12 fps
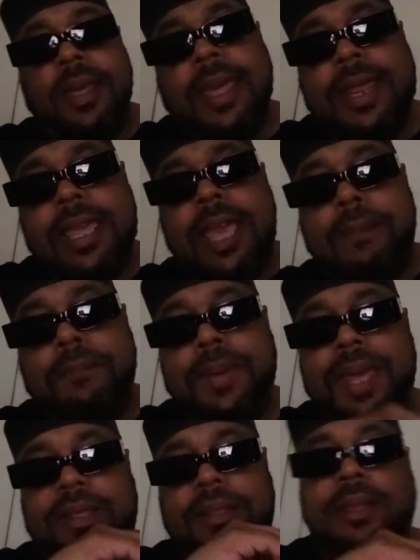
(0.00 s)
And he had
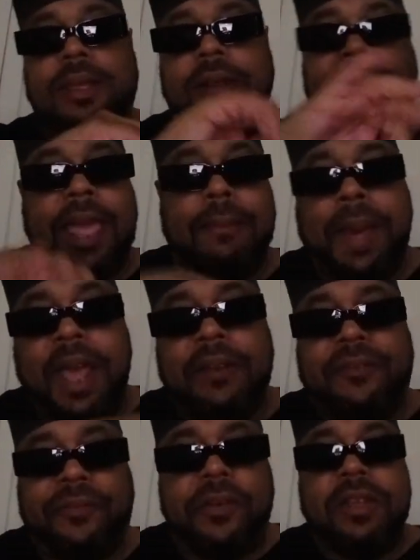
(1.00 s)
bent like by the
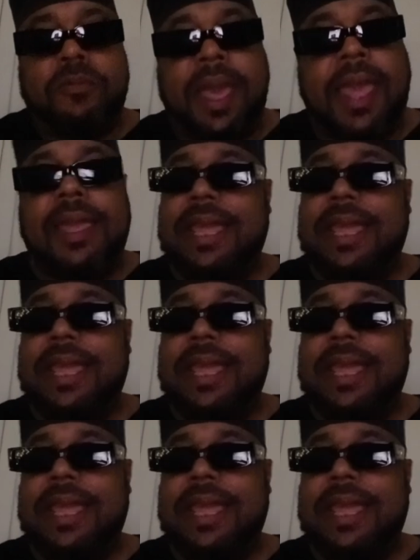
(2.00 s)
freeway.